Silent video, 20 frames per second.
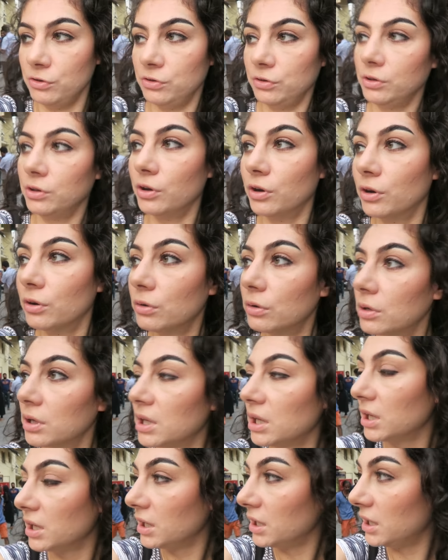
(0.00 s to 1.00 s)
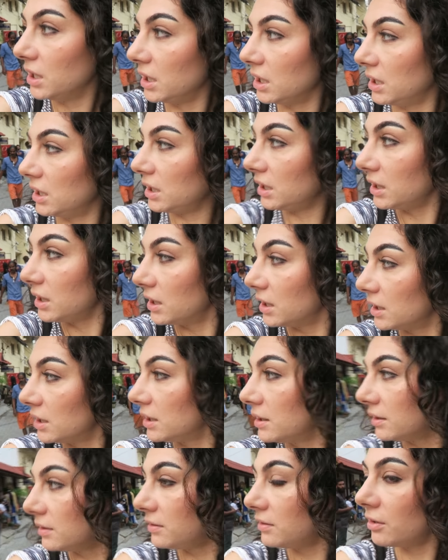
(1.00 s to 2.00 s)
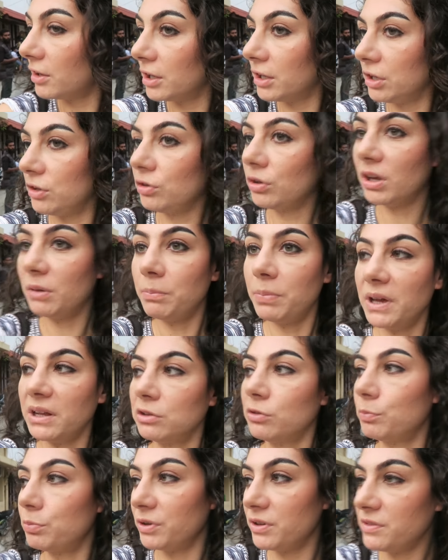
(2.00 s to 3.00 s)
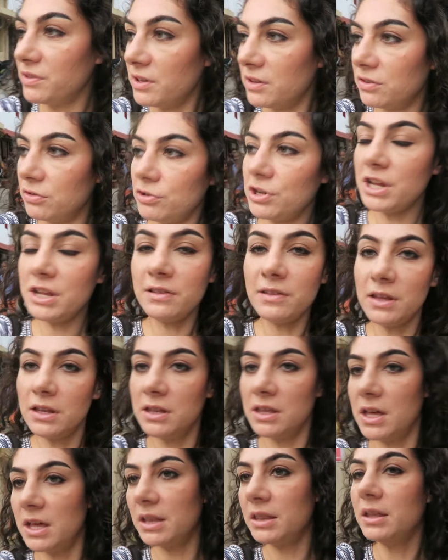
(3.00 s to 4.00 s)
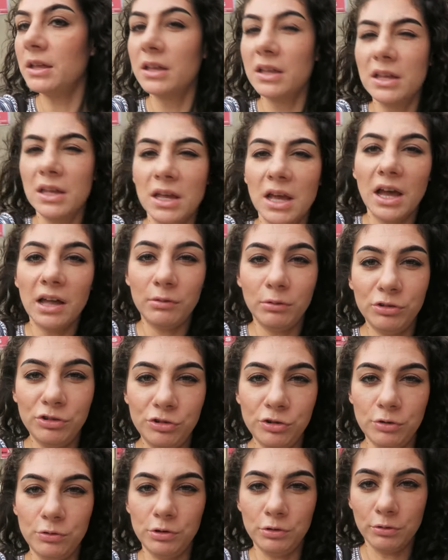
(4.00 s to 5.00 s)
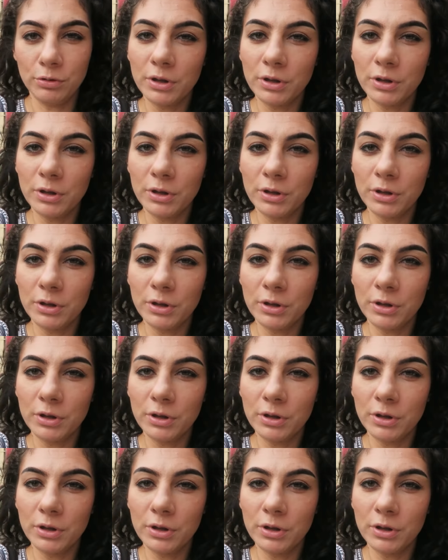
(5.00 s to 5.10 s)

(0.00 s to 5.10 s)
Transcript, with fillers: you to go, is I need to get back to Princess Street and then I will show you.